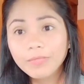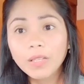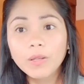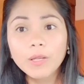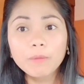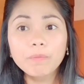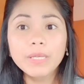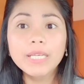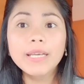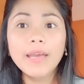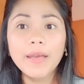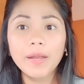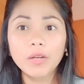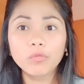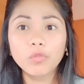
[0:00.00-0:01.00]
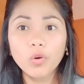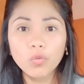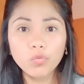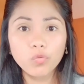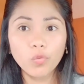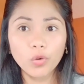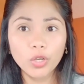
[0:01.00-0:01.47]
a big help
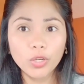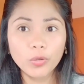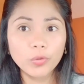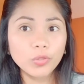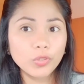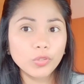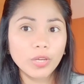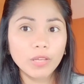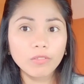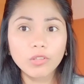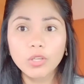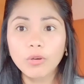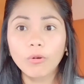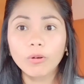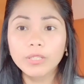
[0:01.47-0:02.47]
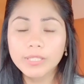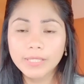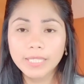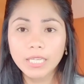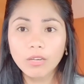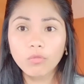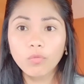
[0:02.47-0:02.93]
for you to get your
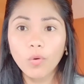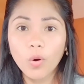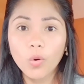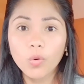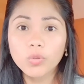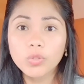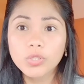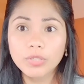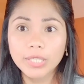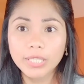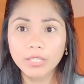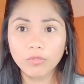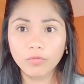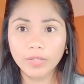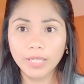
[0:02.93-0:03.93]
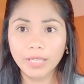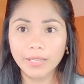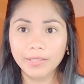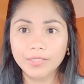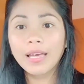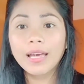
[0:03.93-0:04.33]
CFO certificate.